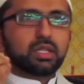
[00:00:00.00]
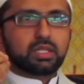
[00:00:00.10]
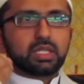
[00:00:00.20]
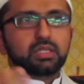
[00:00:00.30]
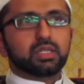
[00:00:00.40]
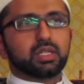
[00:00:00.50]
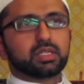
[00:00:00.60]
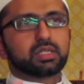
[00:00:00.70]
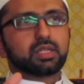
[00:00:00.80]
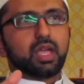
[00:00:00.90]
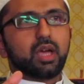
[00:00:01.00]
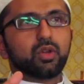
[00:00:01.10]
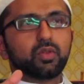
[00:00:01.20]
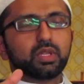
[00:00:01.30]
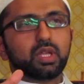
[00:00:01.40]
needless
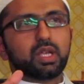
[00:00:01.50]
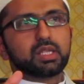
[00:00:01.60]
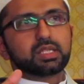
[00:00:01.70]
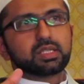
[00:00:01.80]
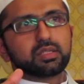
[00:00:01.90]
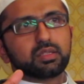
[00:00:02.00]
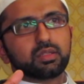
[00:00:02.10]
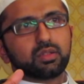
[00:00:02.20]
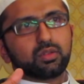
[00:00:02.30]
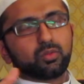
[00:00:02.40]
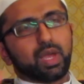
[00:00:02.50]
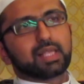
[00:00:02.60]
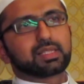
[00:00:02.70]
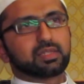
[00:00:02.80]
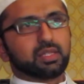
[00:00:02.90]
out of Allah's
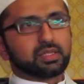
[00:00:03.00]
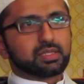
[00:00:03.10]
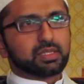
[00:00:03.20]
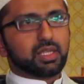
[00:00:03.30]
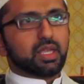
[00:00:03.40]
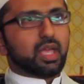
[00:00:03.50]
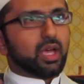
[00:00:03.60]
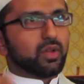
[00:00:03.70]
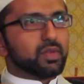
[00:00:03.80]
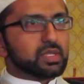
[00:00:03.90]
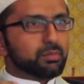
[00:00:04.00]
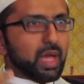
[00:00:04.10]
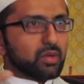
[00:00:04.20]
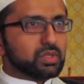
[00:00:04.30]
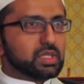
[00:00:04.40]
vastness, out of His
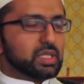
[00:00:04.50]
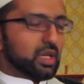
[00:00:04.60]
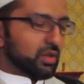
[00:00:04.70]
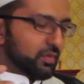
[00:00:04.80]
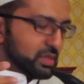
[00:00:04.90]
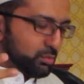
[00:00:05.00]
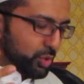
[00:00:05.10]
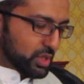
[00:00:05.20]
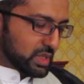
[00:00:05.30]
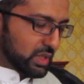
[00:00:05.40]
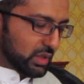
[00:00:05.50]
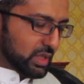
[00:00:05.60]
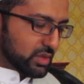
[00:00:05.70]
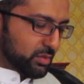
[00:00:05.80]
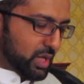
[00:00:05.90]
bounty, out of His mercy.
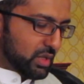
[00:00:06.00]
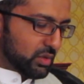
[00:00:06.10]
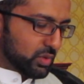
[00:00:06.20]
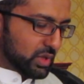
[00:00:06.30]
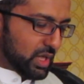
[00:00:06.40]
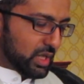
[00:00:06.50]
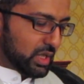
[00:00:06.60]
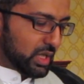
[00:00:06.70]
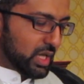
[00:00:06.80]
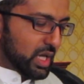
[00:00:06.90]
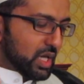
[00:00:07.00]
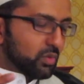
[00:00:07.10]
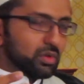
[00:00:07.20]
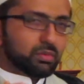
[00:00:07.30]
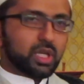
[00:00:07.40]
Allah subhanahu wa ta'ala
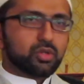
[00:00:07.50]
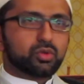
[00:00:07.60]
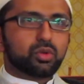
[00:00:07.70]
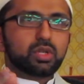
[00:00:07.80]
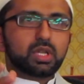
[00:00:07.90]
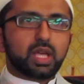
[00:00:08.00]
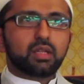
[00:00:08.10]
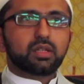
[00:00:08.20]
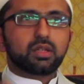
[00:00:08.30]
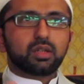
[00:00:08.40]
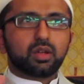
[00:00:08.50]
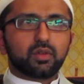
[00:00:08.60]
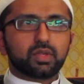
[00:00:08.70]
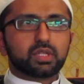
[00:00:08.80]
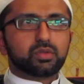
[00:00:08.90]
will make sure none
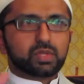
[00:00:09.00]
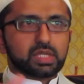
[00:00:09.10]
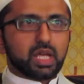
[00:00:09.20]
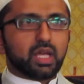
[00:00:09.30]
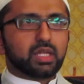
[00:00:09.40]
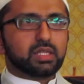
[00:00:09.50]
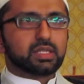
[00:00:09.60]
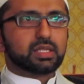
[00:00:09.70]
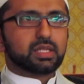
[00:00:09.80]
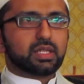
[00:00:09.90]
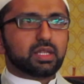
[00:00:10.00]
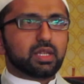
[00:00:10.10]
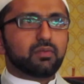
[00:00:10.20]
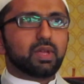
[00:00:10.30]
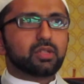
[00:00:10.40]
of the two sides
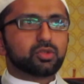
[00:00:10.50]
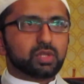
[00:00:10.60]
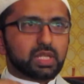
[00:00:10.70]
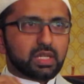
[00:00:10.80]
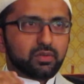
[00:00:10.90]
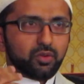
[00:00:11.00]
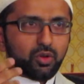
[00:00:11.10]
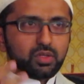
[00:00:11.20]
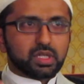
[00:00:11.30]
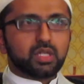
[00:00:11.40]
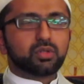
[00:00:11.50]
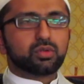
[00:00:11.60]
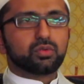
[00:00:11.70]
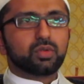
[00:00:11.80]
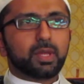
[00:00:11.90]
eventually falls
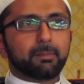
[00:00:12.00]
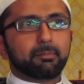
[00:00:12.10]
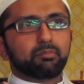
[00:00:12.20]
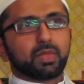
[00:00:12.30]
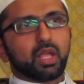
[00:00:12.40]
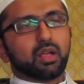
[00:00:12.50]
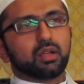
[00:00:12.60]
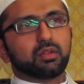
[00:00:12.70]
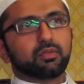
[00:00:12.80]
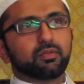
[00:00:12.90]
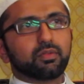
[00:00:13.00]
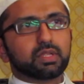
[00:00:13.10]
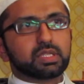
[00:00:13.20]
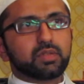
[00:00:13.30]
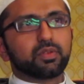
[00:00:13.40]
into a
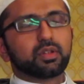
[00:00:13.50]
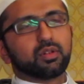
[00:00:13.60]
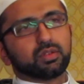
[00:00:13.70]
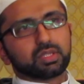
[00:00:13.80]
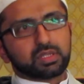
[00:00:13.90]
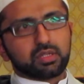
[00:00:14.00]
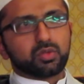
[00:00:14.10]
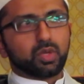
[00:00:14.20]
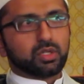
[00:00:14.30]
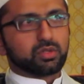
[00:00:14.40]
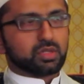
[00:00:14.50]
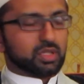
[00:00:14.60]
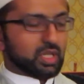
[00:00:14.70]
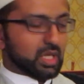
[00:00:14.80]
difficult situation.